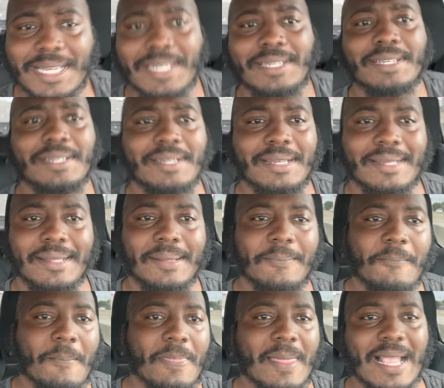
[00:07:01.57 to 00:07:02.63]
it,
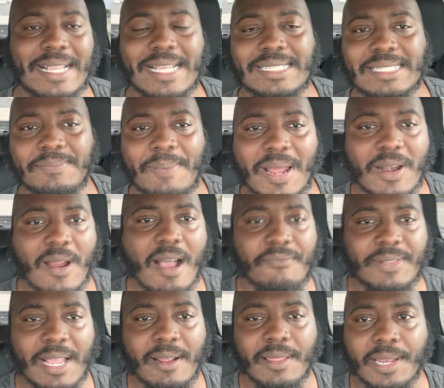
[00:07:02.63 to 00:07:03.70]
I guess it's better off
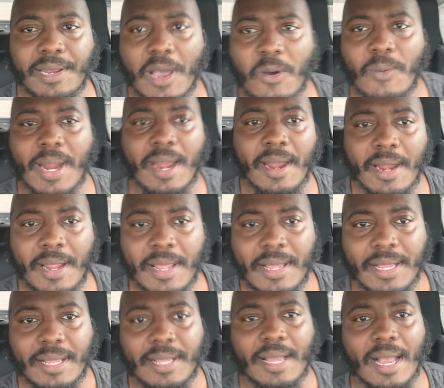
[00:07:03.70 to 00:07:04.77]
there than nowhere,
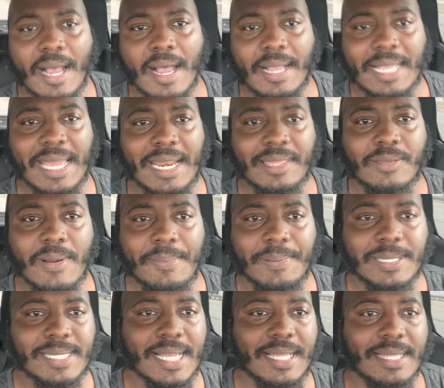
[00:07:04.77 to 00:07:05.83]
uh, getting
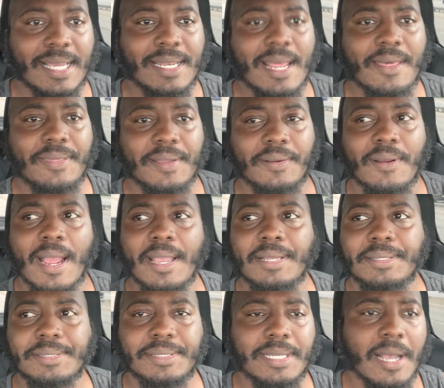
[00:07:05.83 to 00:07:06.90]
3% than nothing, right?
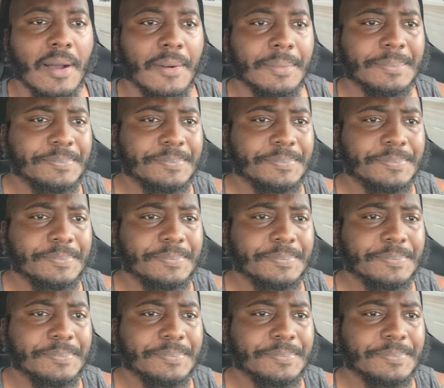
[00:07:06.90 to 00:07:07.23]
So,